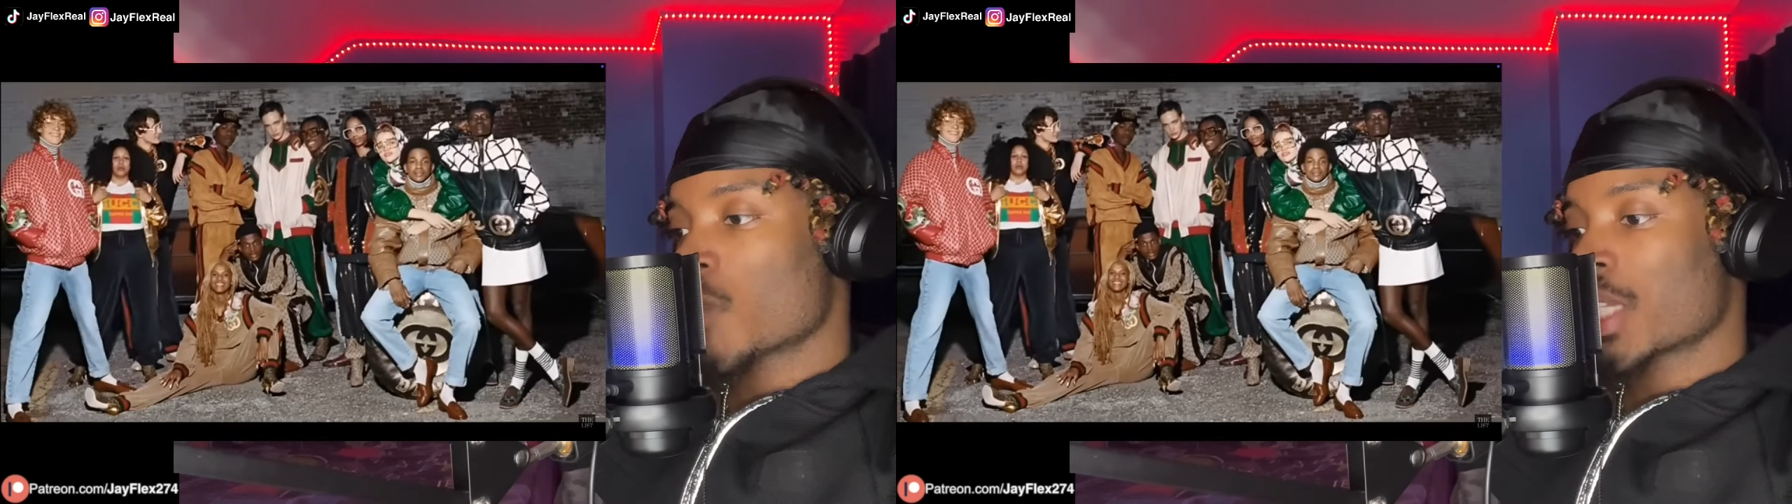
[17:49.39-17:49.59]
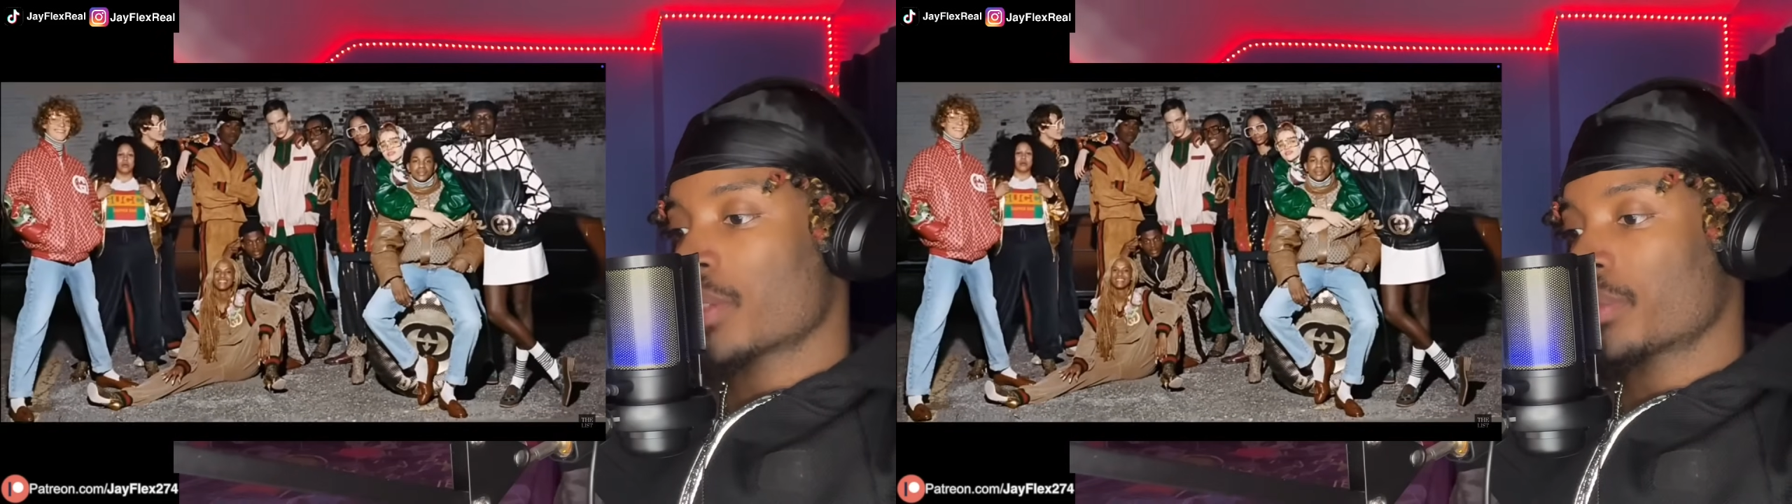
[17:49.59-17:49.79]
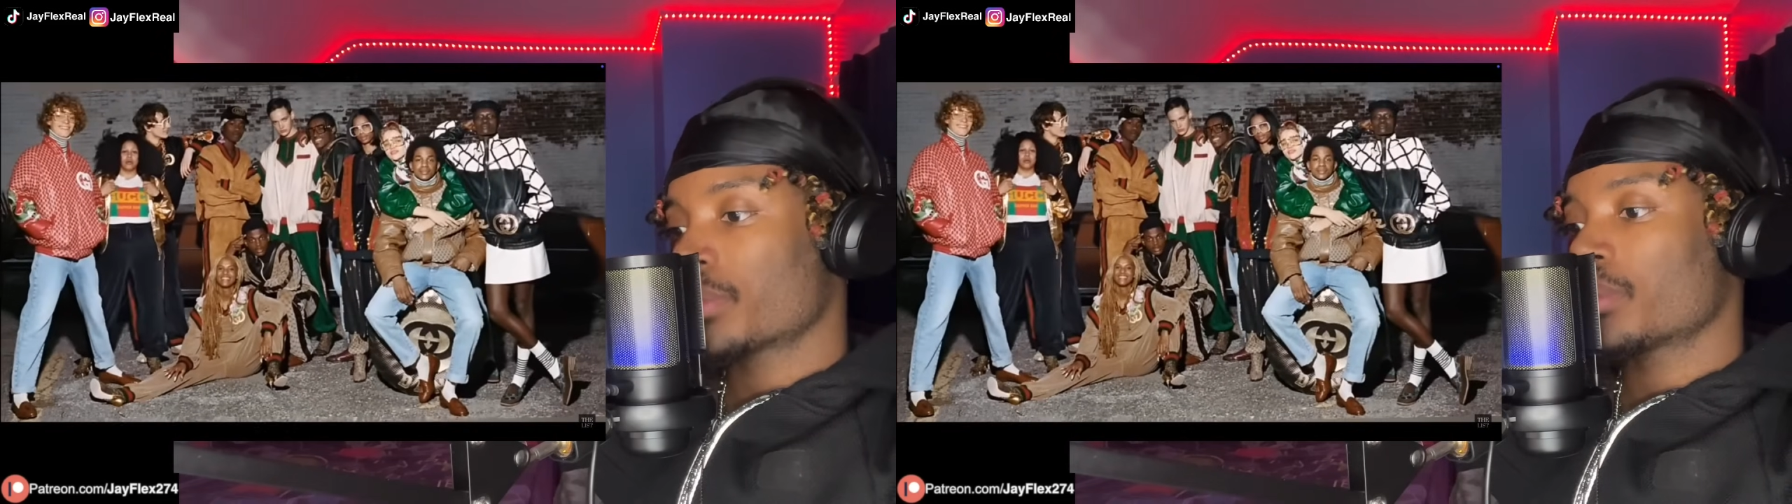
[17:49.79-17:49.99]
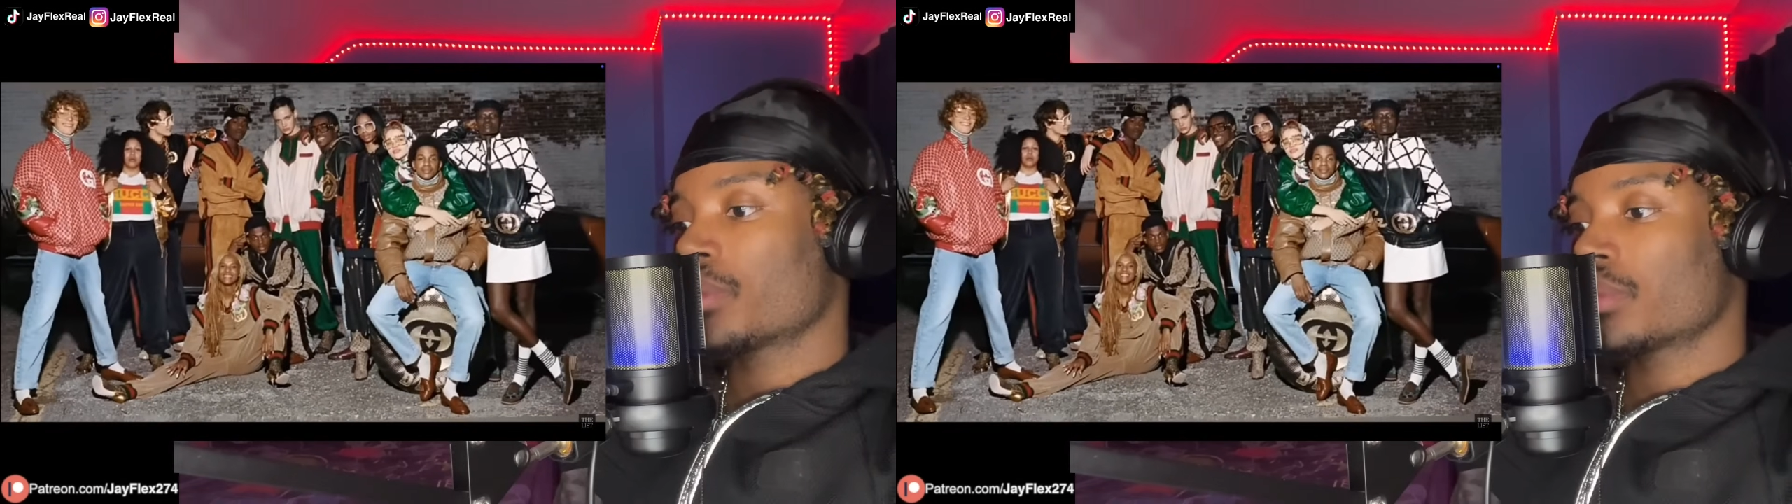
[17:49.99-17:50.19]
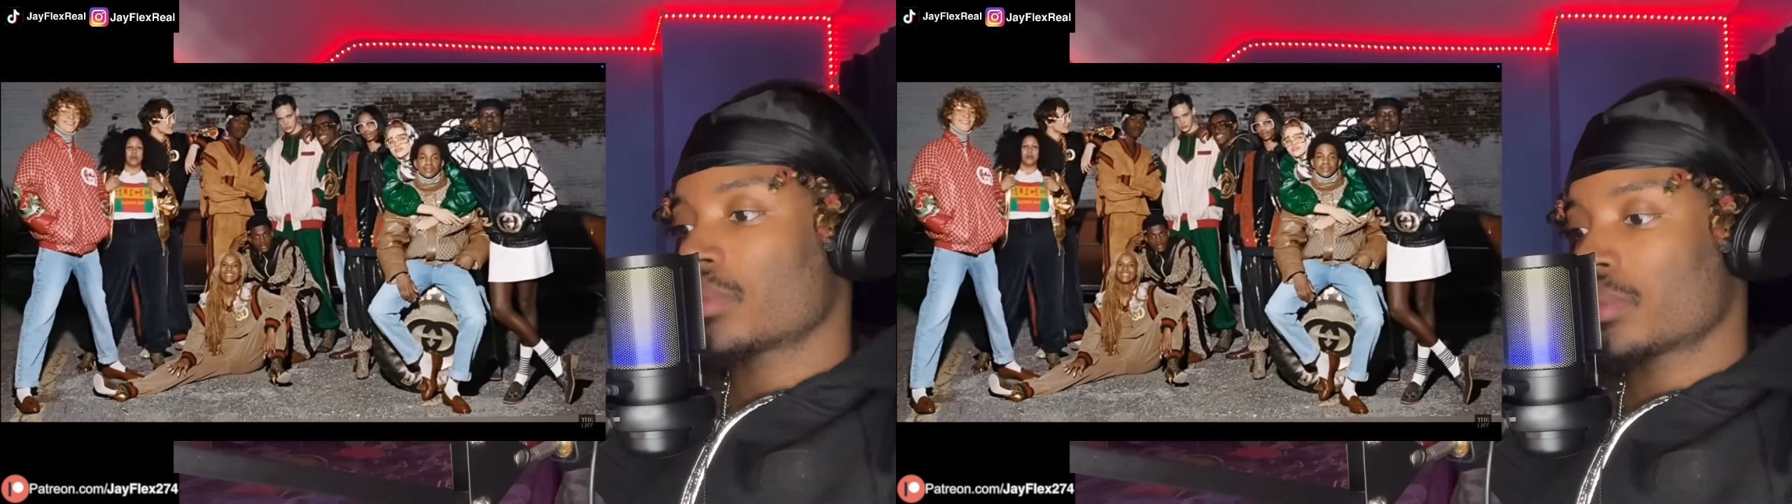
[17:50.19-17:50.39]
and
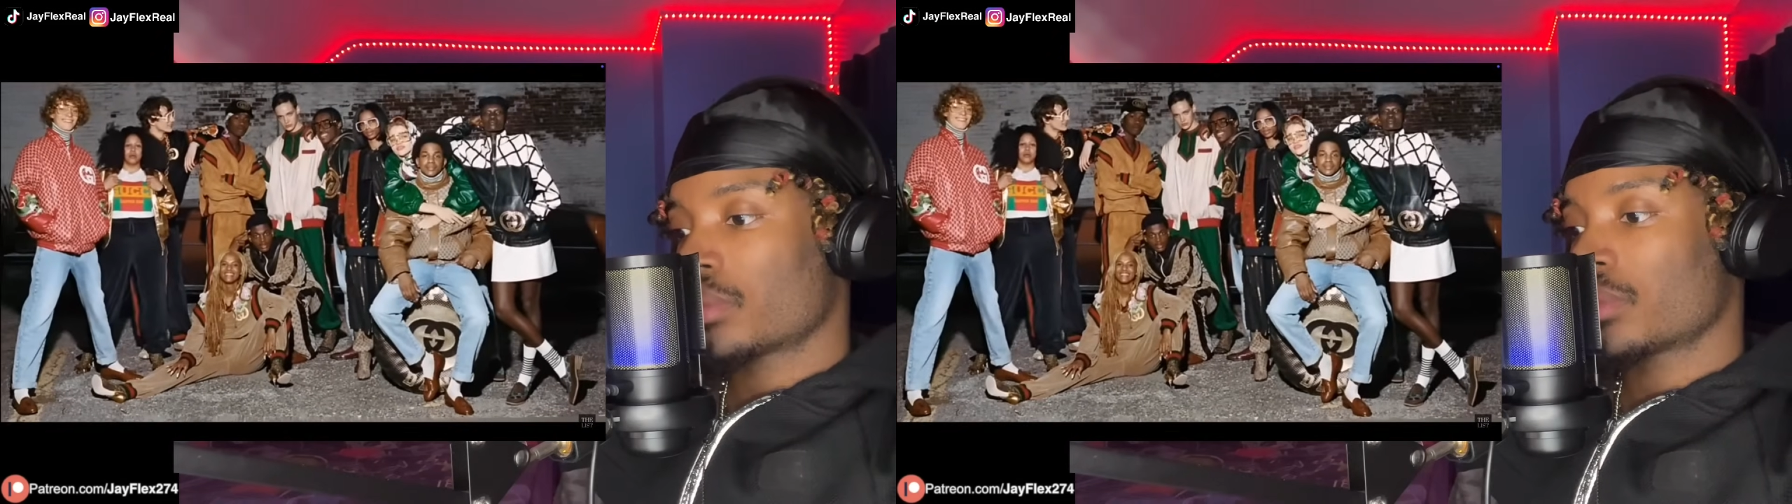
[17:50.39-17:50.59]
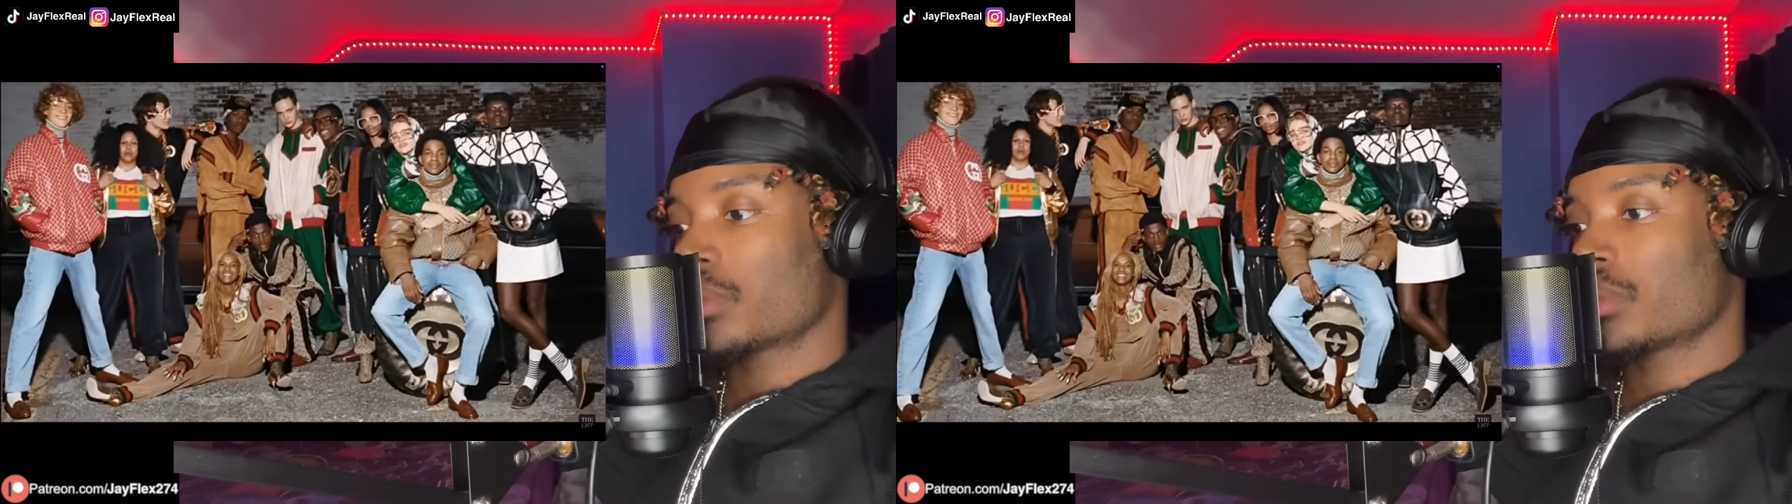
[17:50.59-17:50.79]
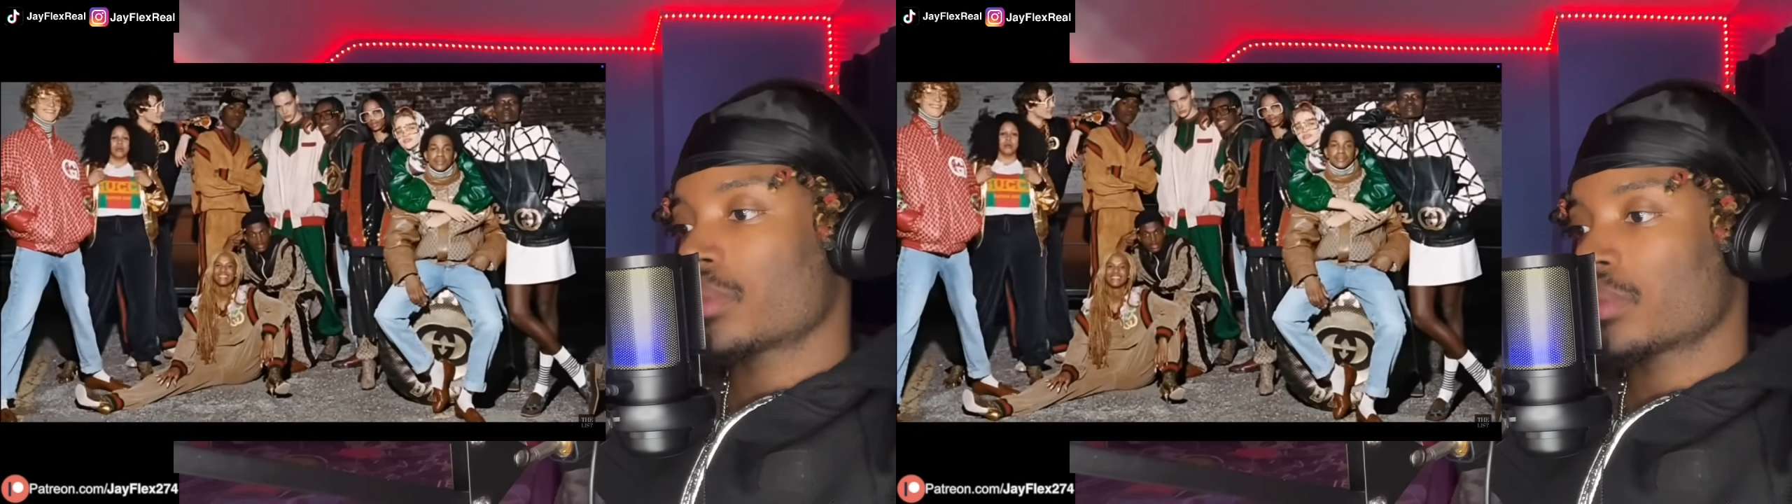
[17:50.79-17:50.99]
reinventing cinema and